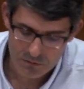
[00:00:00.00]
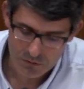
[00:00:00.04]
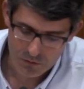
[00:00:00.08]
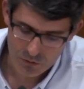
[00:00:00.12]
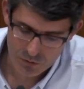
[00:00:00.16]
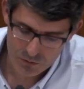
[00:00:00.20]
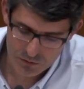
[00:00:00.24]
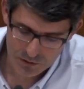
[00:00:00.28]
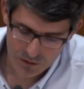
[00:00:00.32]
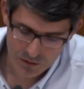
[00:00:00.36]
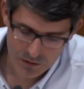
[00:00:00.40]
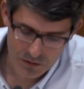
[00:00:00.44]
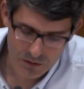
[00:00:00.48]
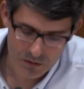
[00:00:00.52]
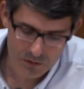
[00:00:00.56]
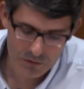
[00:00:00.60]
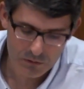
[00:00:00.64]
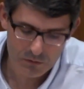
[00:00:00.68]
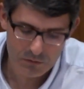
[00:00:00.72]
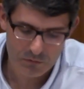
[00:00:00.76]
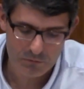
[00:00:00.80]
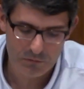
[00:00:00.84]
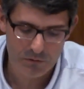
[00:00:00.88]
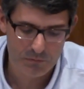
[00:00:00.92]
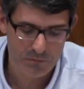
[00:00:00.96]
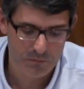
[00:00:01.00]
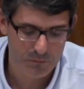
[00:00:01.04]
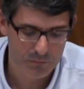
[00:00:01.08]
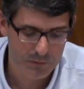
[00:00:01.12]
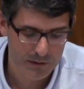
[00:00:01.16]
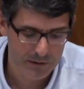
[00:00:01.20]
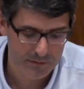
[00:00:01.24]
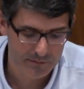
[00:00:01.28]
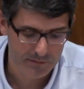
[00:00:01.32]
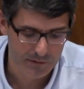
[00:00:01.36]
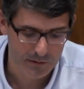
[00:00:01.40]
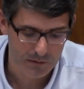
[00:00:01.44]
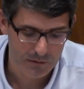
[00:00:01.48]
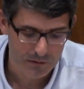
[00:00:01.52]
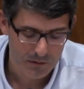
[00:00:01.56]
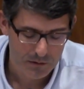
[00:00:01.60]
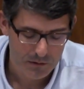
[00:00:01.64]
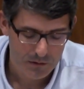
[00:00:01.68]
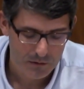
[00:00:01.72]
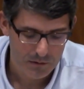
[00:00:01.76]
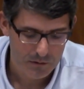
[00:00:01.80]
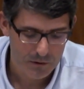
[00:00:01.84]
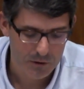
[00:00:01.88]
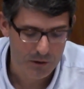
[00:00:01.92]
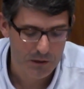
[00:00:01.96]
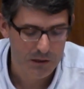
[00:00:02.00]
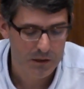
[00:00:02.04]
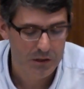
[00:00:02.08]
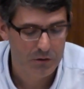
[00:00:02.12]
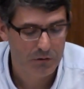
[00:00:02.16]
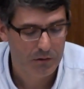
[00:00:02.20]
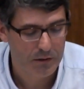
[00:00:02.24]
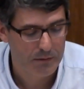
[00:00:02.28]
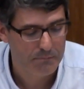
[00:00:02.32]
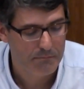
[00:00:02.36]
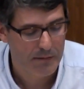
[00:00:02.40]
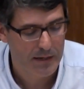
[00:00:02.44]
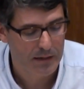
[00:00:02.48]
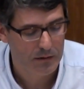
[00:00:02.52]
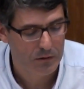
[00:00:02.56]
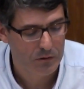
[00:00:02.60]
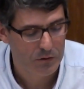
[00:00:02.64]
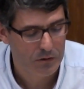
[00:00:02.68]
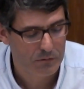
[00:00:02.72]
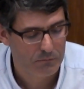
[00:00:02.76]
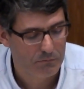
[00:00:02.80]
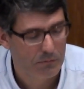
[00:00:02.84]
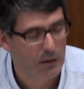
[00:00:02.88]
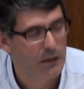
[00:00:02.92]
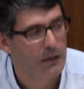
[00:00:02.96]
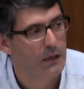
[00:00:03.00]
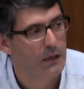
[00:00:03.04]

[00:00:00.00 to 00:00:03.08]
or the Congo River Basin, traditionally managed by